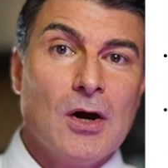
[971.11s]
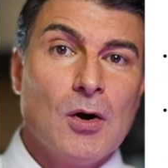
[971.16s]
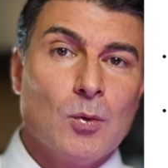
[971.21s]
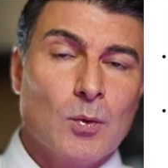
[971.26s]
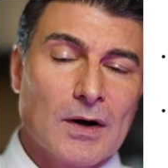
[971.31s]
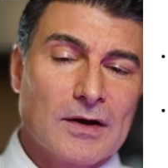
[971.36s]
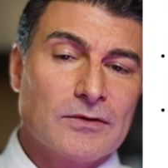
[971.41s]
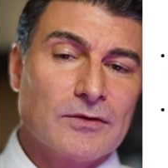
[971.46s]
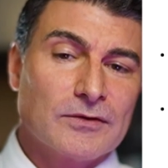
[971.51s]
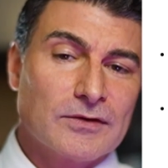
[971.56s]

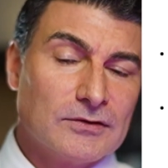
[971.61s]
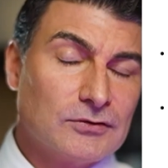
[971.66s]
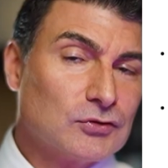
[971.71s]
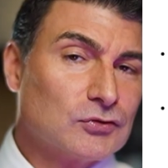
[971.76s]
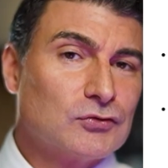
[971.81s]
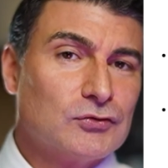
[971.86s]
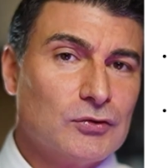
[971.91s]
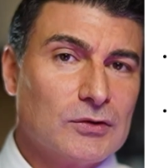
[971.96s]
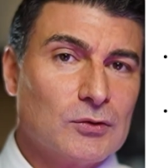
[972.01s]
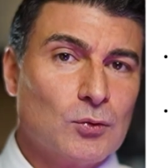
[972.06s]
rather than
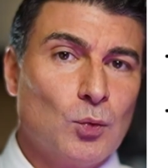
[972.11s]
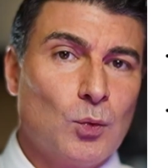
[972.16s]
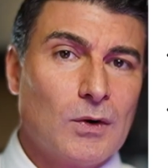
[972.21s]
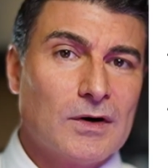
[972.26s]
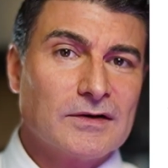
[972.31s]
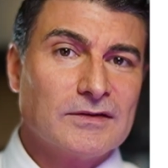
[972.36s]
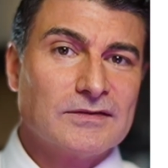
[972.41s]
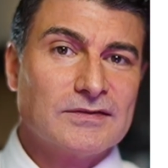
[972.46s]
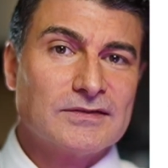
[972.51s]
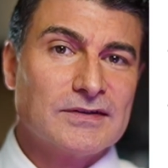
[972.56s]
just doing
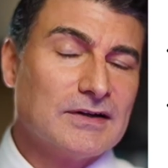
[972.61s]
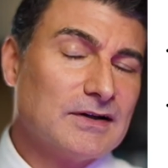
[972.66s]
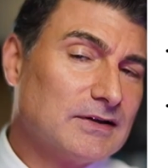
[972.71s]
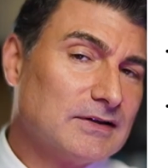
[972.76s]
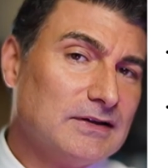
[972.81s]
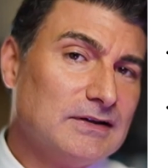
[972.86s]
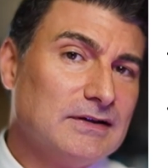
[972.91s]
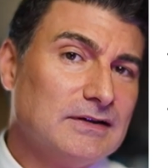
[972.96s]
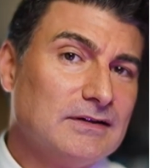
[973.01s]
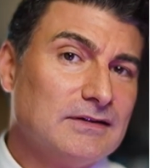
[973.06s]
one
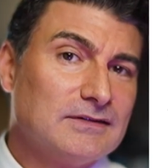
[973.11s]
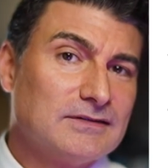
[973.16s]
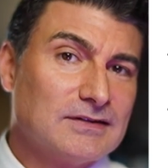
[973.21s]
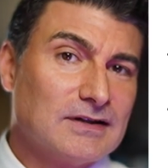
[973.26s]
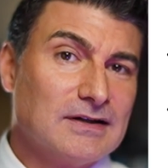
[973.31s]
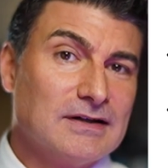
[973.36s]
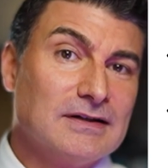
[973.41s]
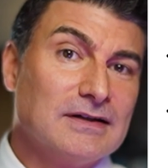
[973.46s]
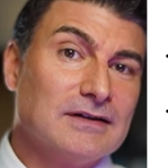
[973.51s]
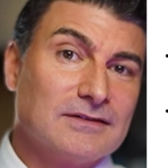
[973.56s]
study
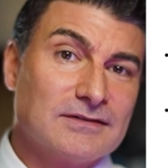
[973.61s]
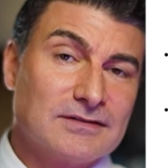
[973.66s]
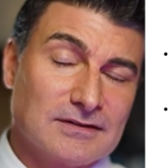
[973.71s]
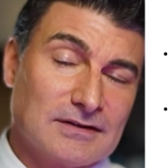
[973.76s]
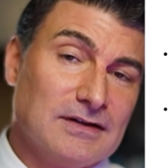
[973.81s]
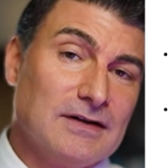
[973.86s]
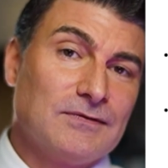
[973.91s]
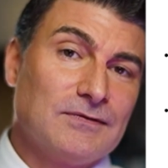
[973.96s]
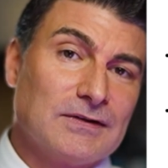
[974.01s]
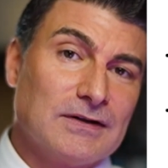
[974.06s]
saying it's
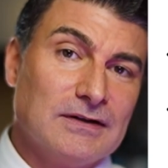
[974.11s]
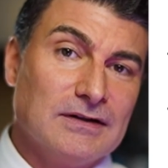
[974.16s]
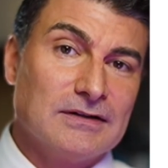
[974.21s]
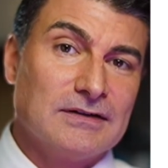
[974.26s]
significant,